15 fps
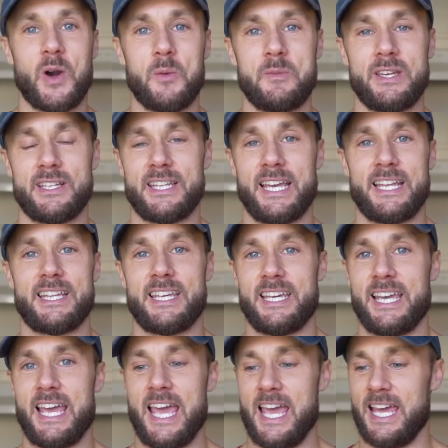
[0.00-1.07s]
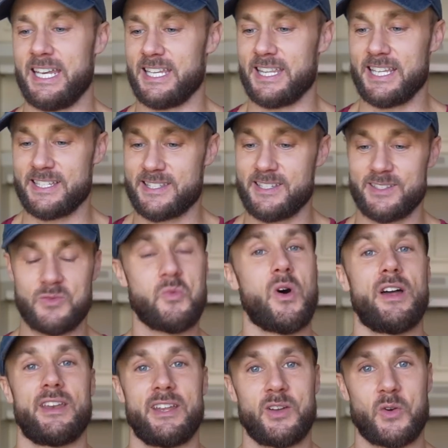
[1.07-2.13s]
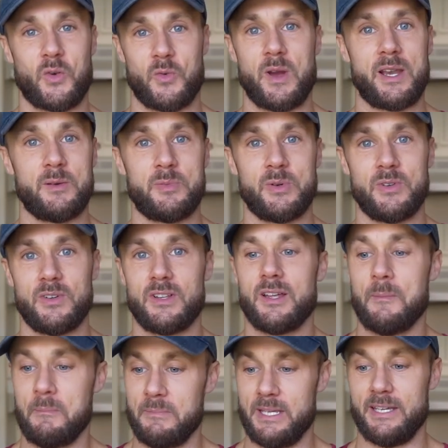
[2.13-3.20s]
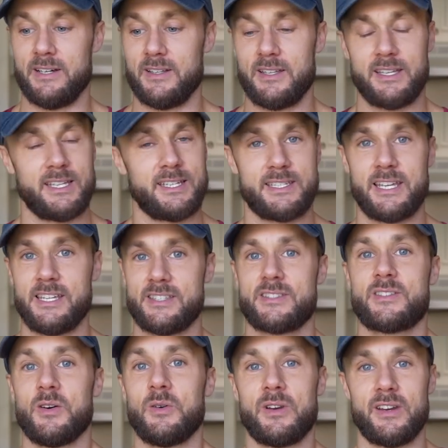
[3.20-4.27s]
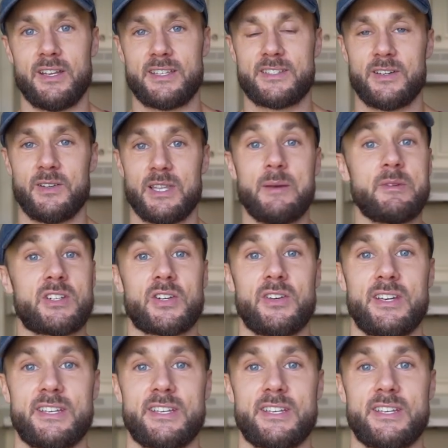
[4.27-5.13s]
oatmeal lately, and this is one incredible meal. It tastes so good. So let me show you